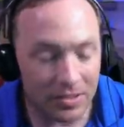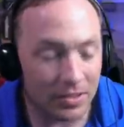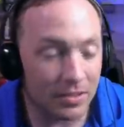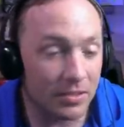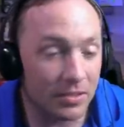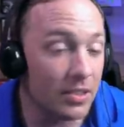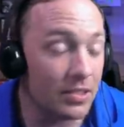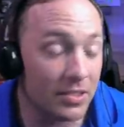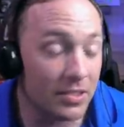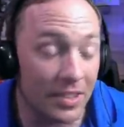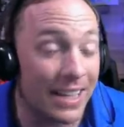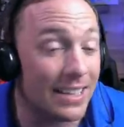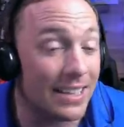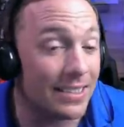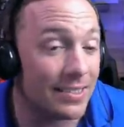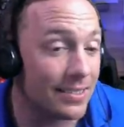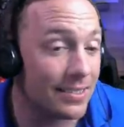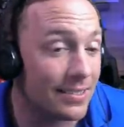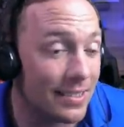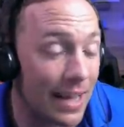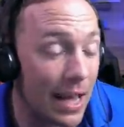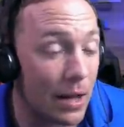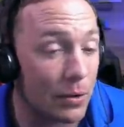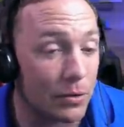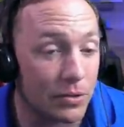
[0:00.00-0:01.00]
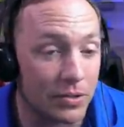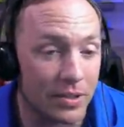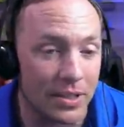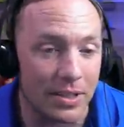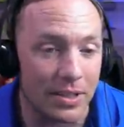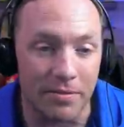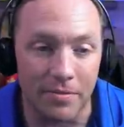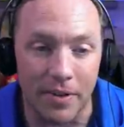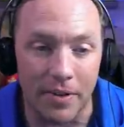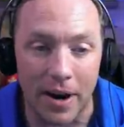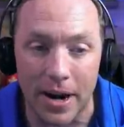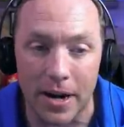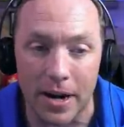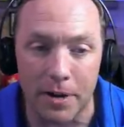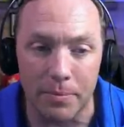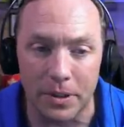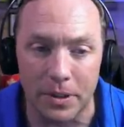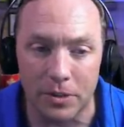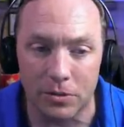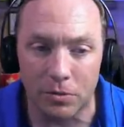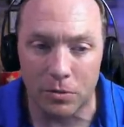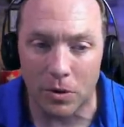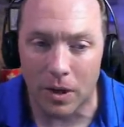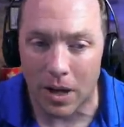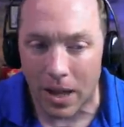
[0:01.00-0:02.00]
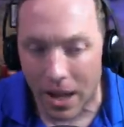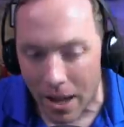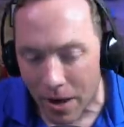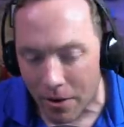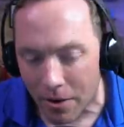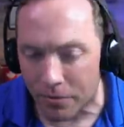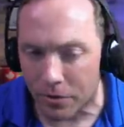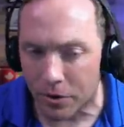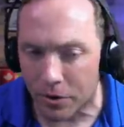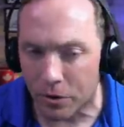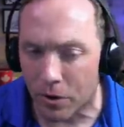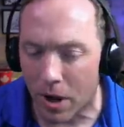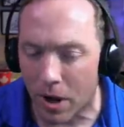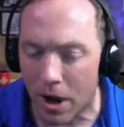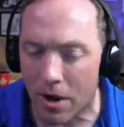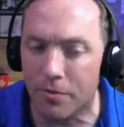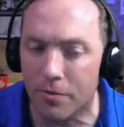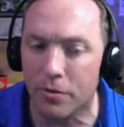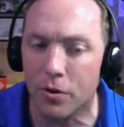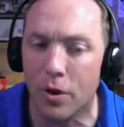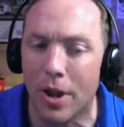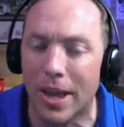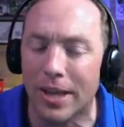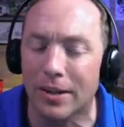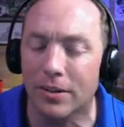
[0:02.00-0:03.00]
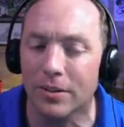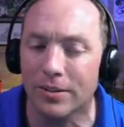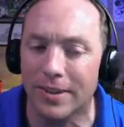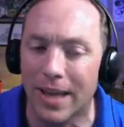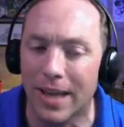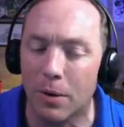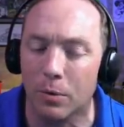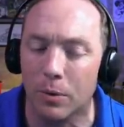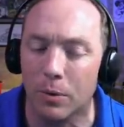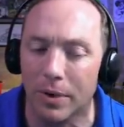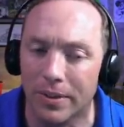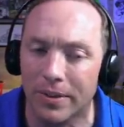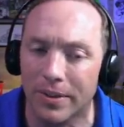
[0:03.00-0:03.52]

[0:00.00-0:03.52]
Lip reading: sights, sounds, environments? How have you handled that with